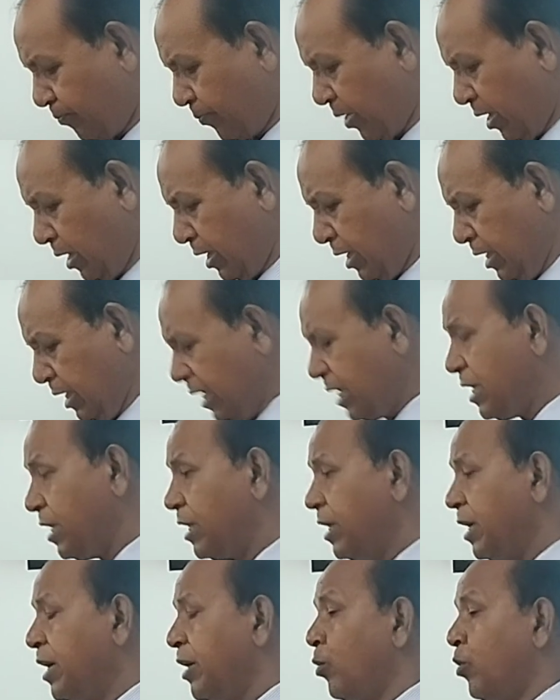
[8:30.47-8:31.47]

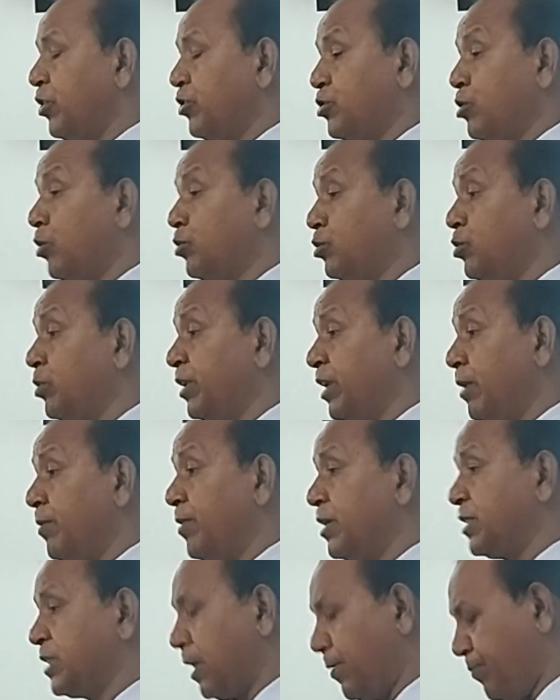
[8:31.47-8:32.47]
Finally, we should be
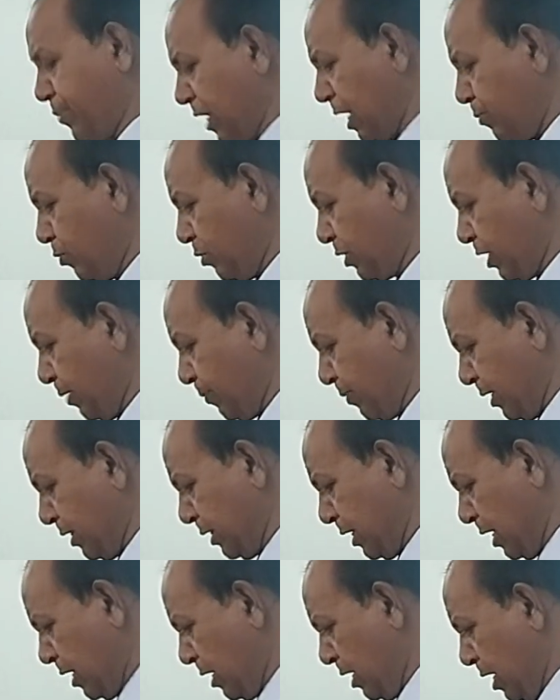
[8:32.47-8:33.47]
given, sometime we
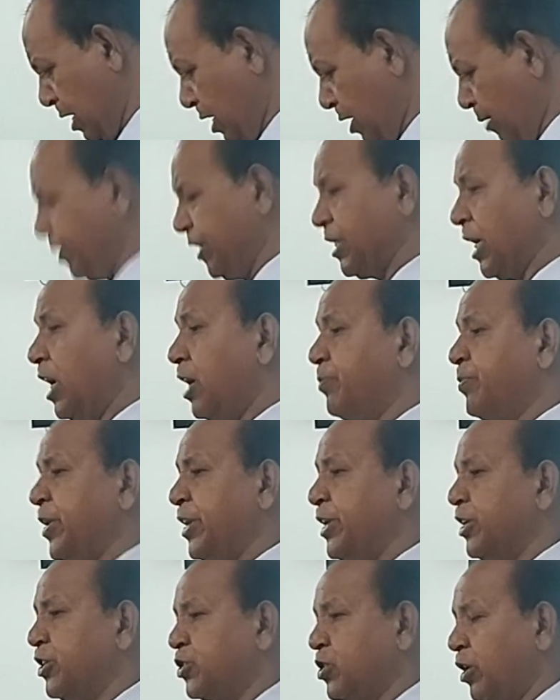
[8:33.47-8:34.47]
given the
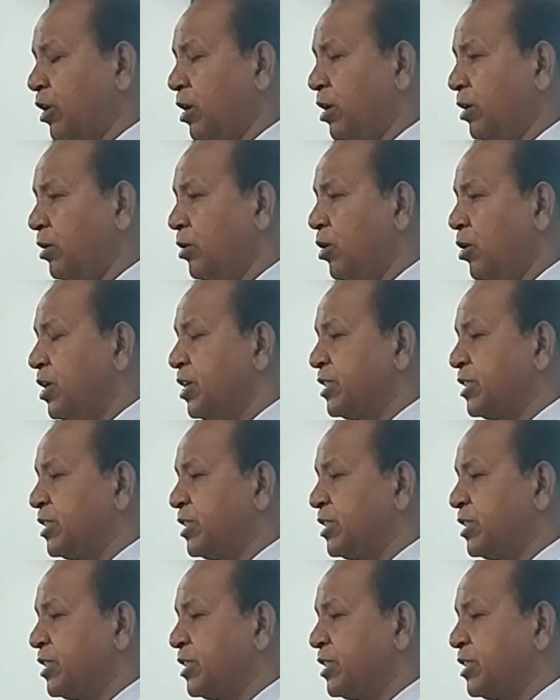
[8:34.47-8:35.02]
methylprednisolone.